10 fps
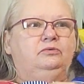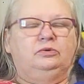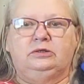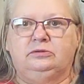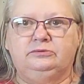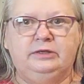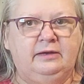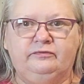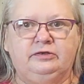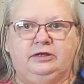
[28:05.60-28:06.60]
will
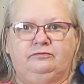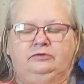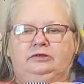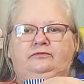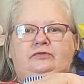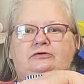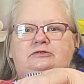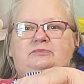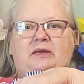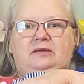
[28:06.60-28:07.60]
never get rid of
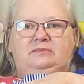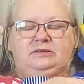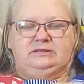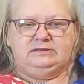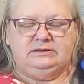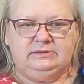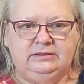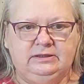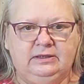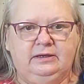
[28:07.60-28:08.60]
those babies.
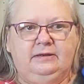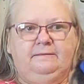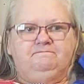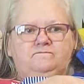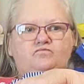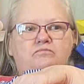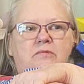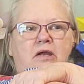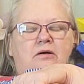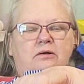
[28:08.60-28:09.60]

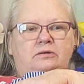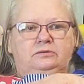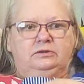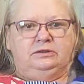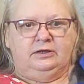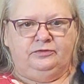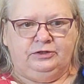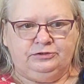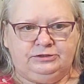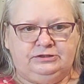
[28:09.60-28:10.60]
Uh, now,
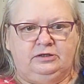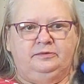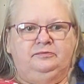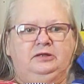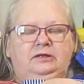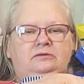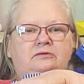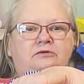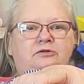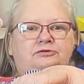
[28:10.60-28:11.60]
there's some that,
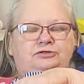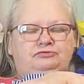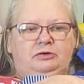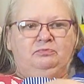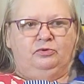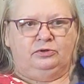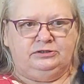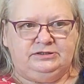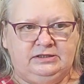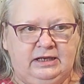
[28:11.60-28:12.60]
there's
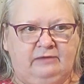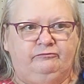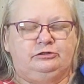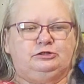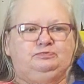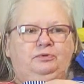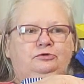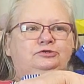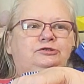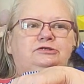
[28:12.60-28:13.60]
reborns that I've just
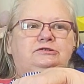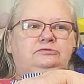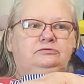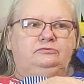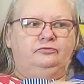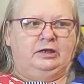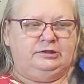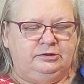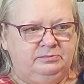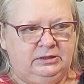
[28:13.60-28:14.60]
purchased
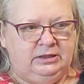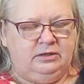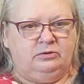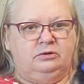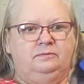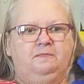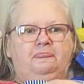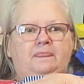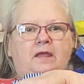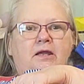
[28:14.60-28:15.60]
randomly or,
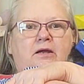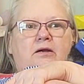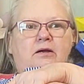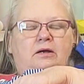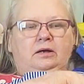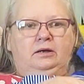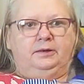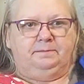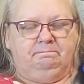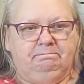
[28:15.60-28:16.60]

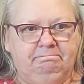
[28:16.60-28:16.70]
um,